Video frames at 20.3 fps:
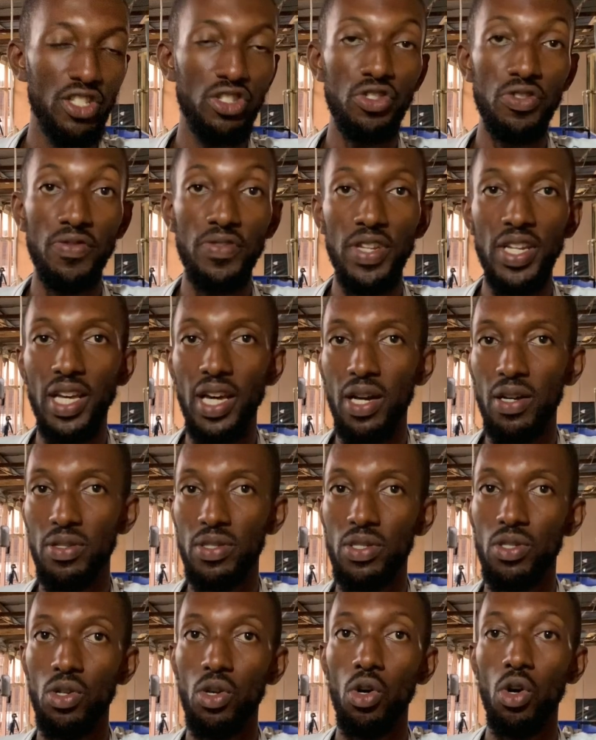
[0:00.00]

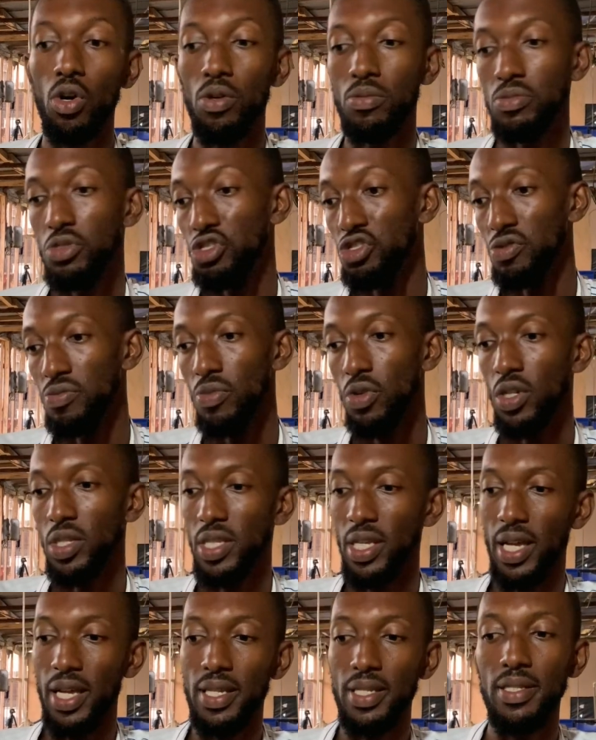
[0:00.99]
juveniles or jumbo
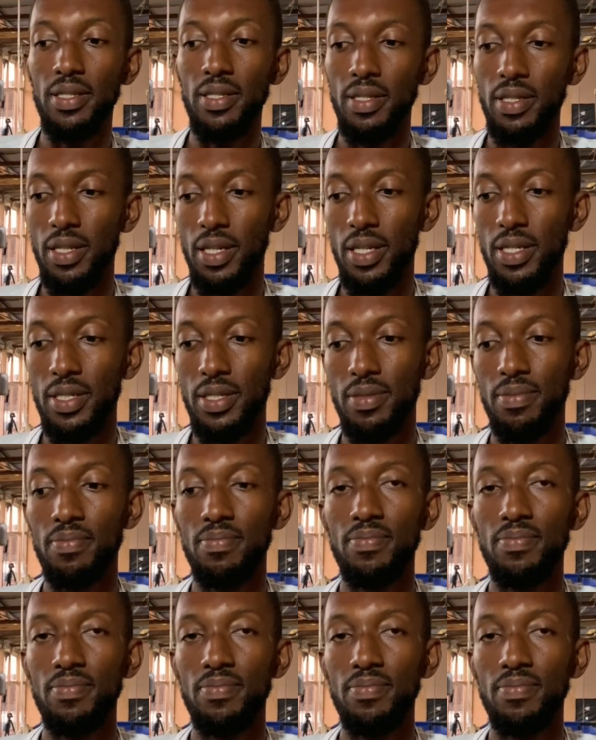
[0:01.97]
size. Yes.